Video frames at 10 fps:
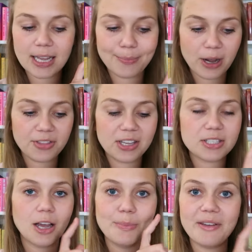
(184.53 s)
I bought
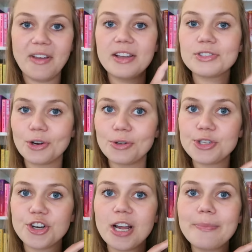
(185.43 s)
this on my Vegas girls
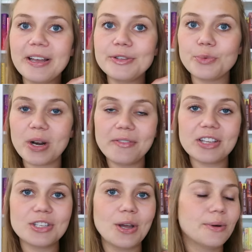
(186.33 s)
trip. It's One of
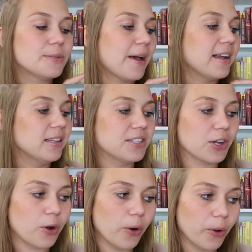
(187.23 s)
Us Knows by
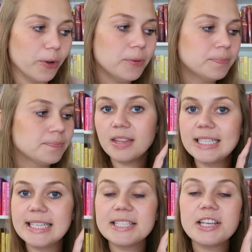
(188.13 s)
Alyssa Cole.
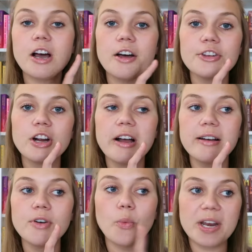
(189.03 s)
This is the author
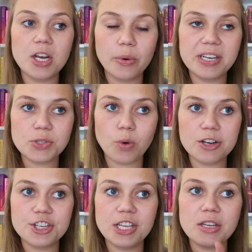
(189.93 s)
of When No One Is
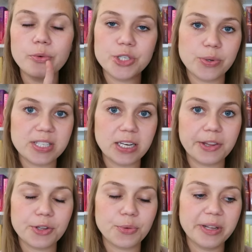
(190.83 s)
Watching, which was
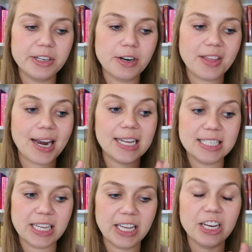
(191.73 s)
another thriller that I
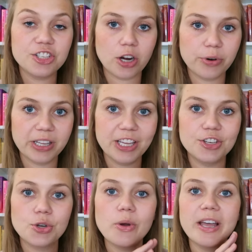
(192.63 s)
did generally
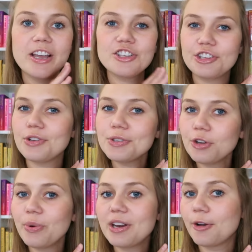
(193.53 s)
enjoy. She's
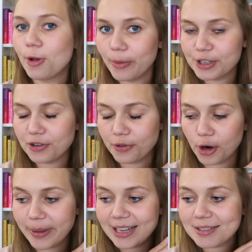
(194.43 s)
also written a whole bunch of
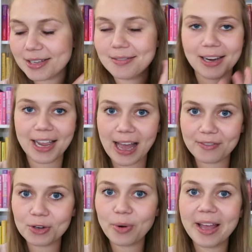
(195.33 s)
romance that I
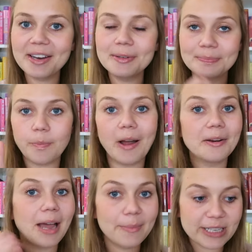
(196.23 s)
haven't read,
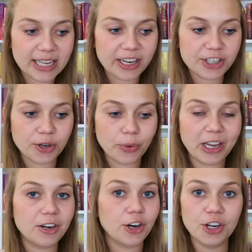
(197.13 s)
but I'm excited to
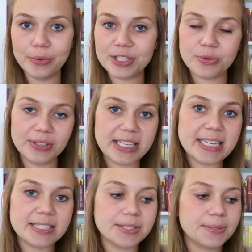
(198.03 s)
read her newest
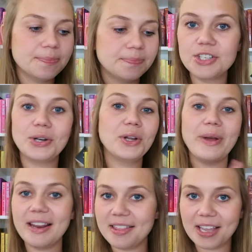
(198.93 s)
release. Don't know
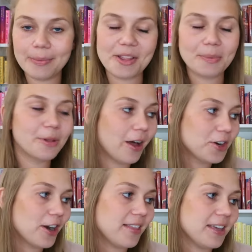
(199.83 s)
anything about the plot
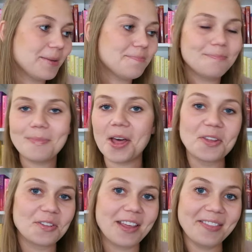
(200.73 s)
or anything
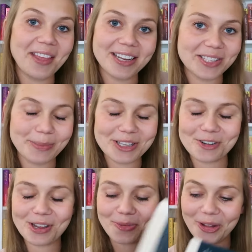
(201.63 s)
other than that it's a
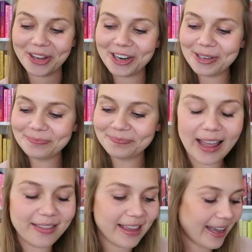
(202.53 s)
mystery thriller.
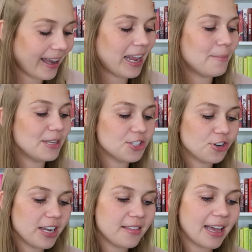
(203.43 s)
And then a
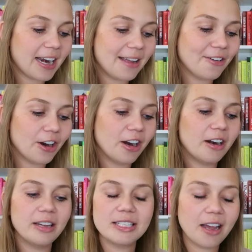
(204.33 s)
mystery that I've heard
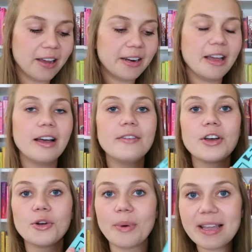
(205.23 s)
a ton
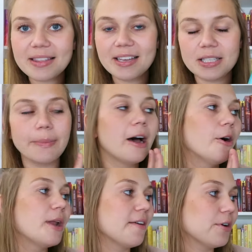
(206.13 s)
of great things
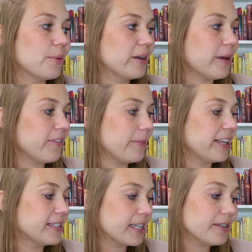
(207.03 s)
about, Everyone in My Family
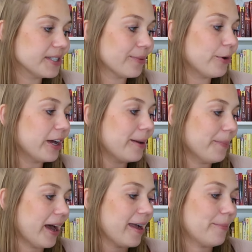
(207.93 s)
Has Killed Someone
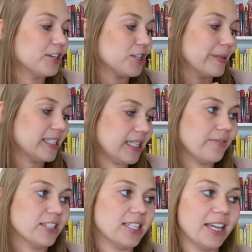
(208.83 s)
by Benjamin
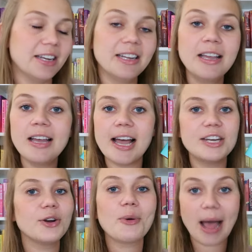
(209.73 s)
Stevenson. I
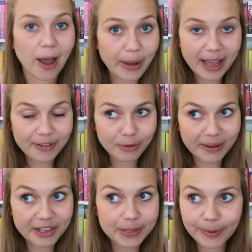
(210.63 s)
don't know how I haven't
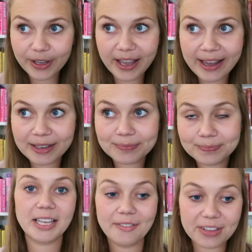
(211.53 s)
read this book yet,
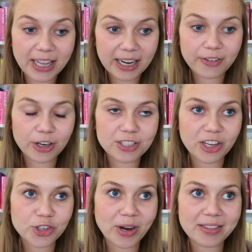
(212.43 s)
given that I've heard
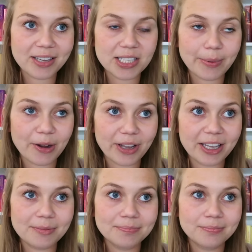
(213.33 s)
such great things about
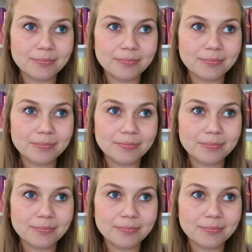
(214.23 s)
it.